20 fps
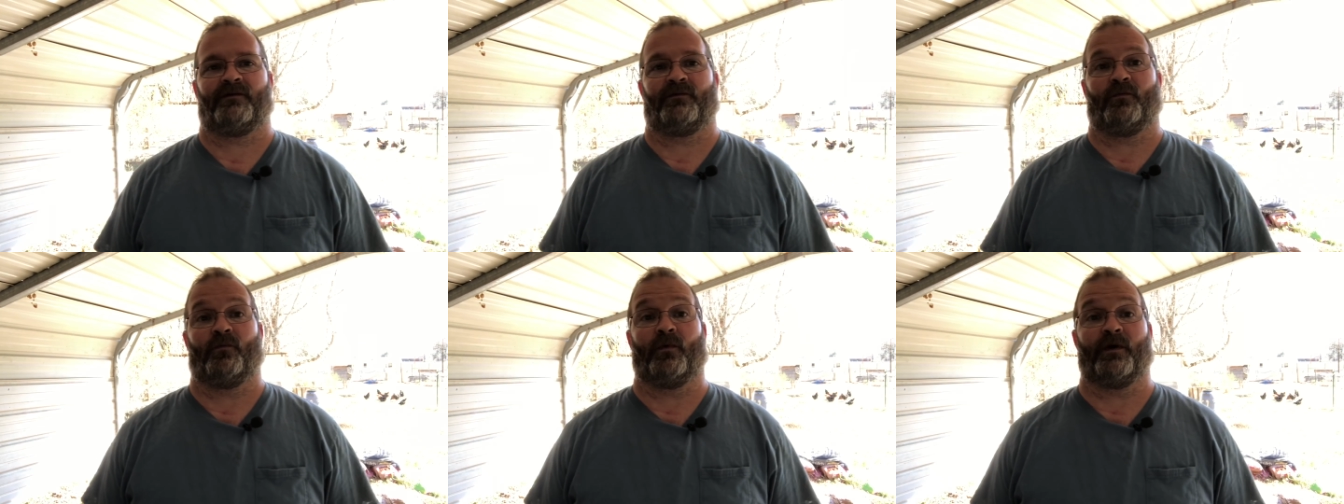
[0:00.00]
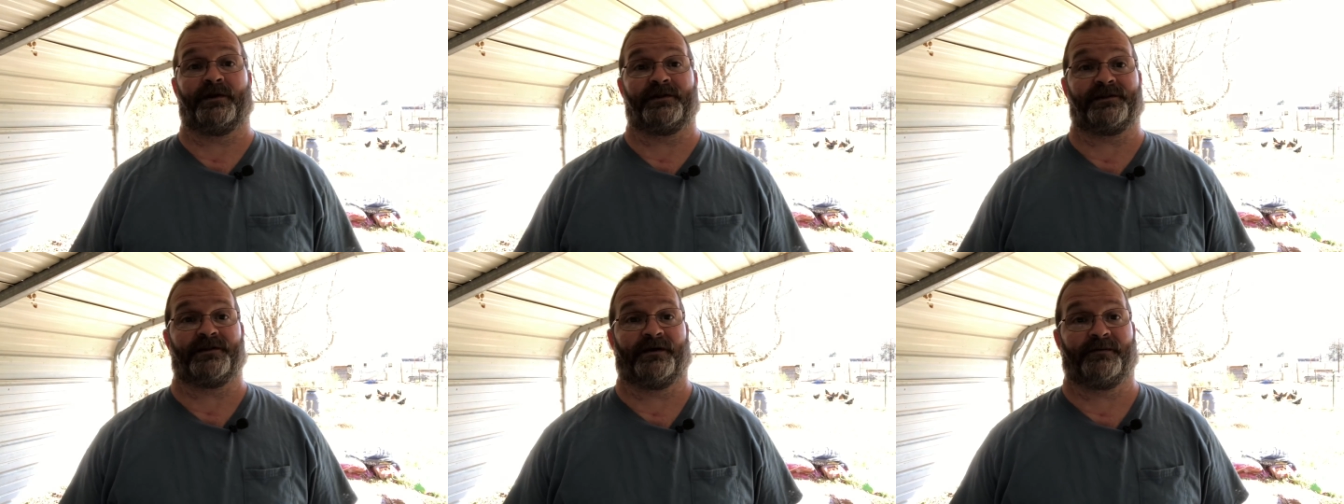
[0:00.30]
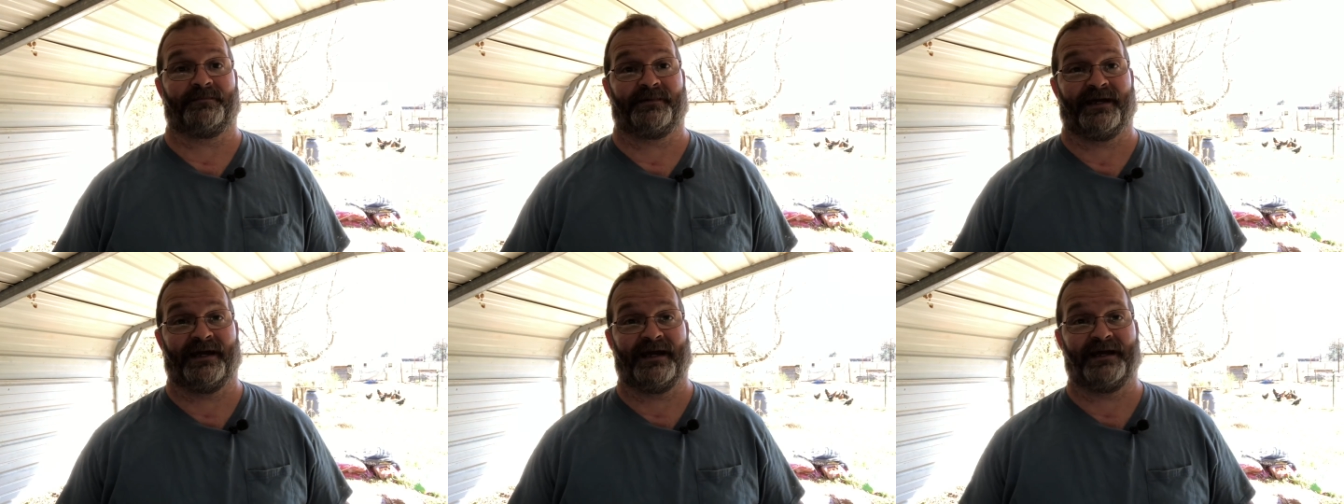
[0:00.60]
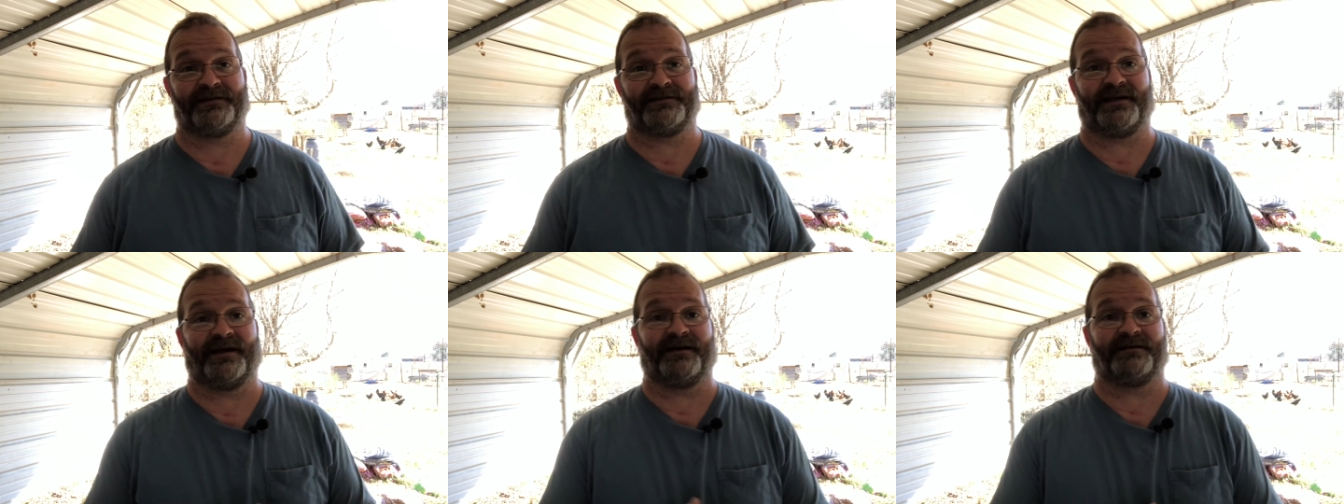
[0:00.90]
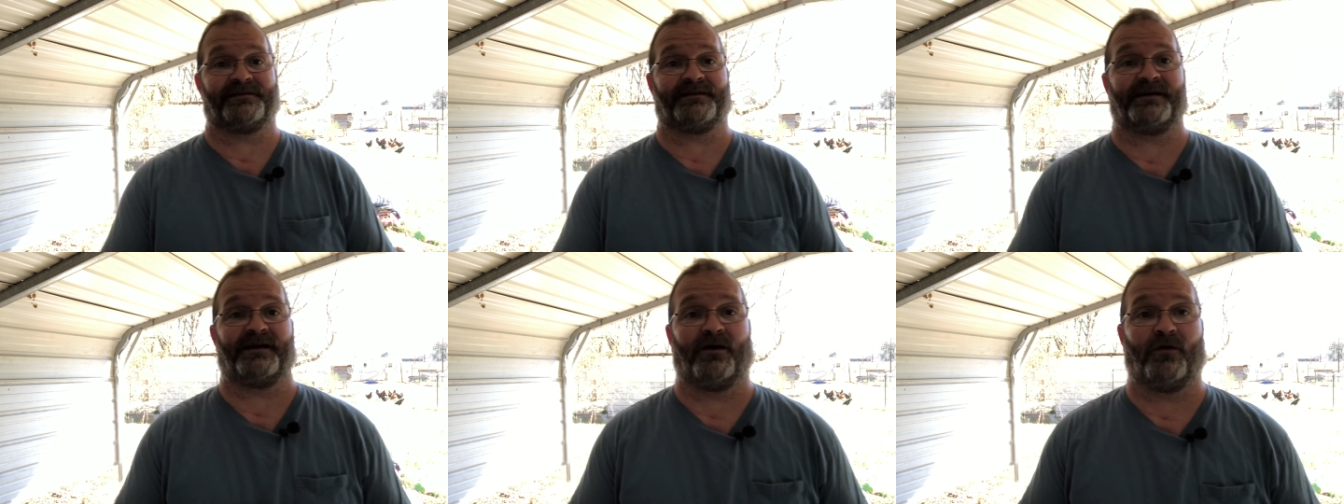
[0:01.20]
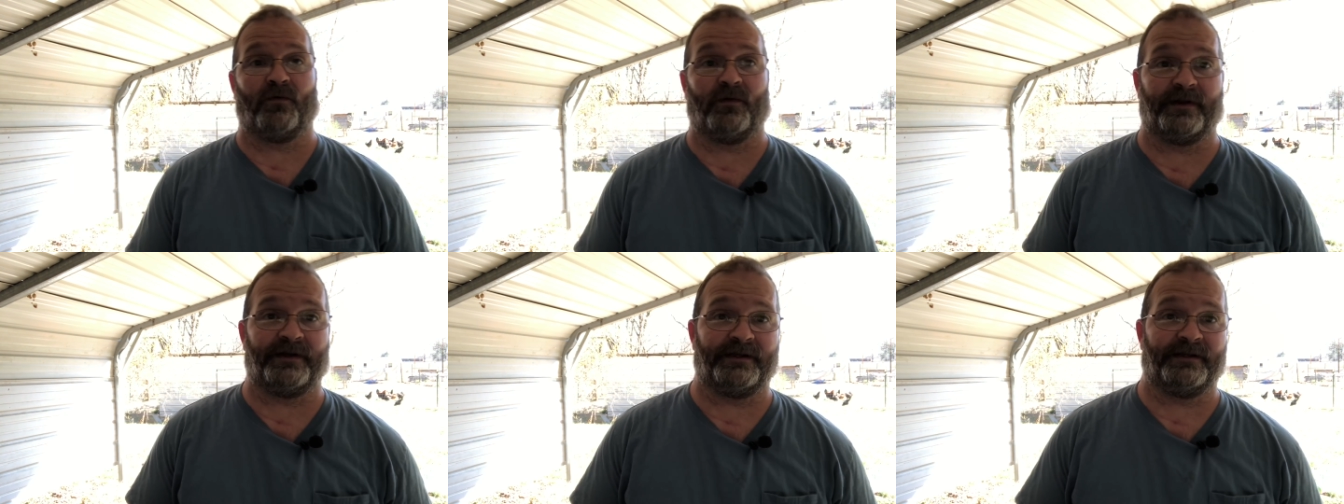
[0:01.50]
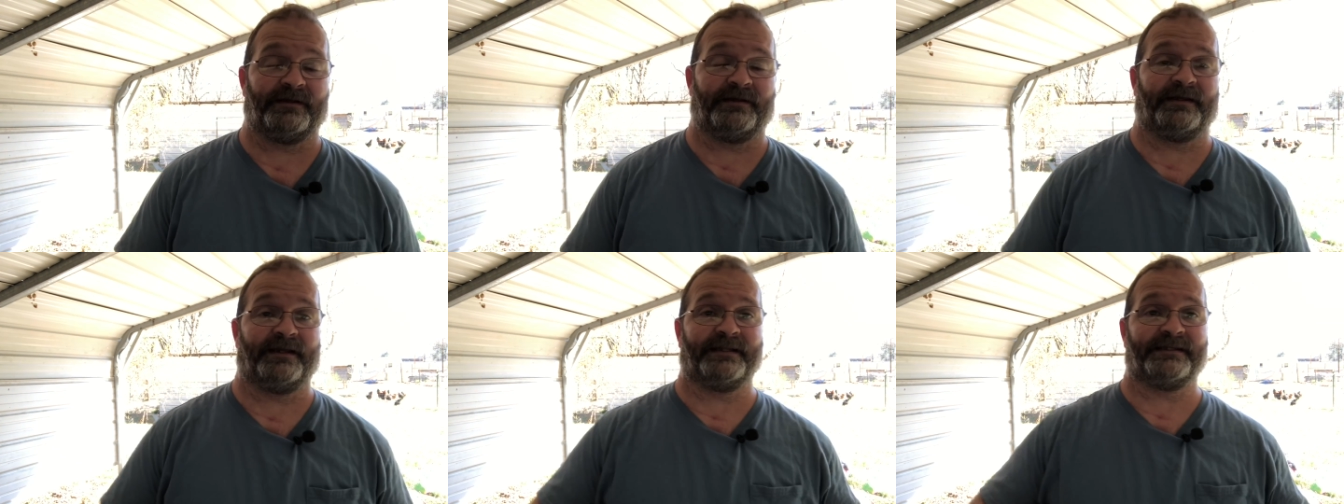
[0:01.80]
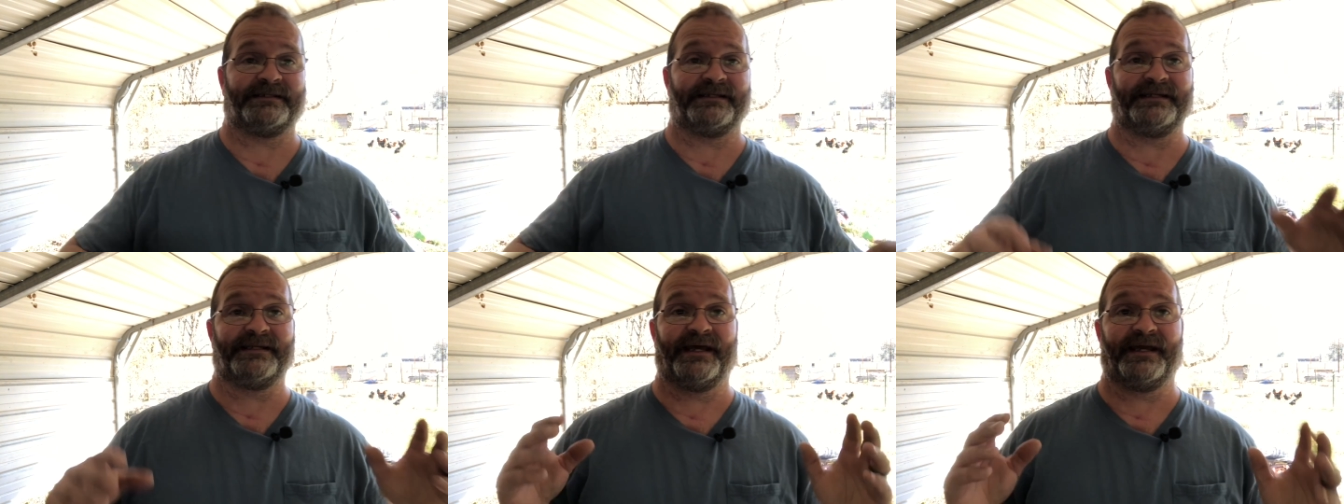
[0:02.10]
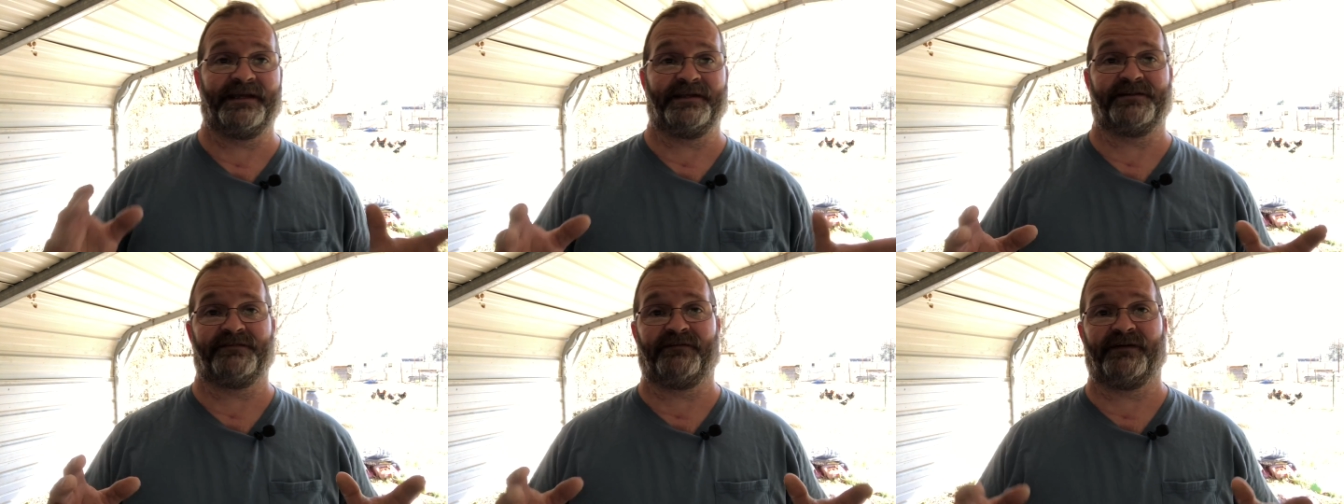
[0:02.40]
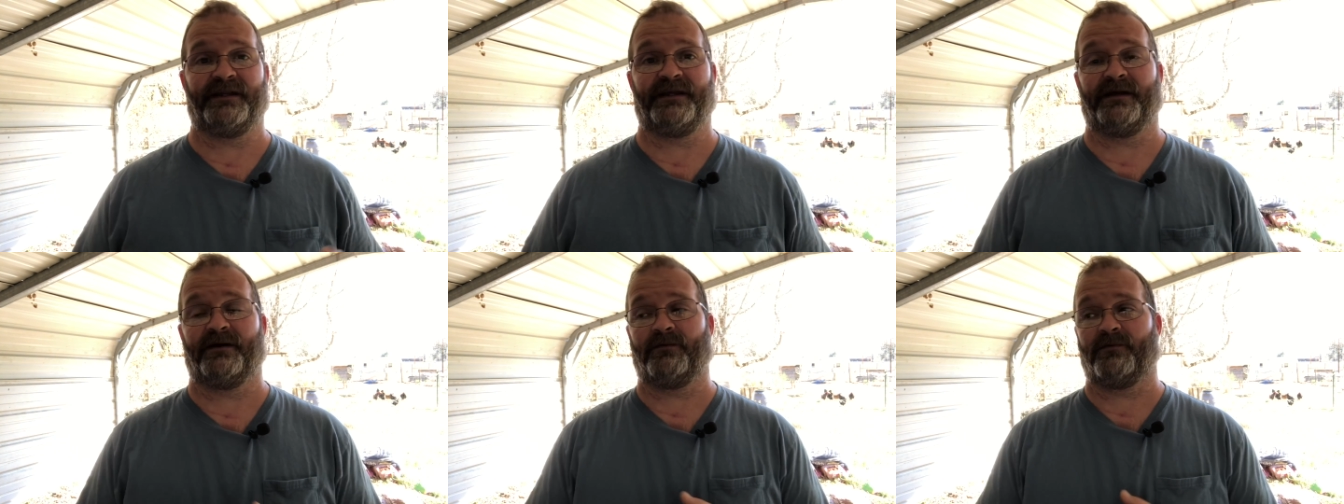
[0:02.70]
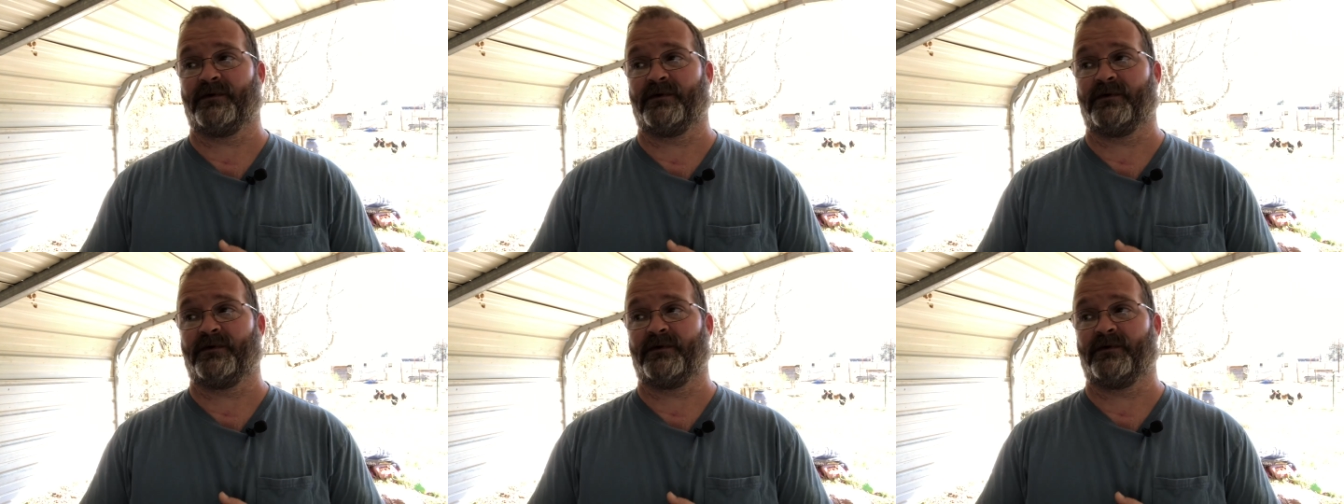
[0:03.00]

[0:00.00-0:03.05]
What's up guys, how's it going? In today's video,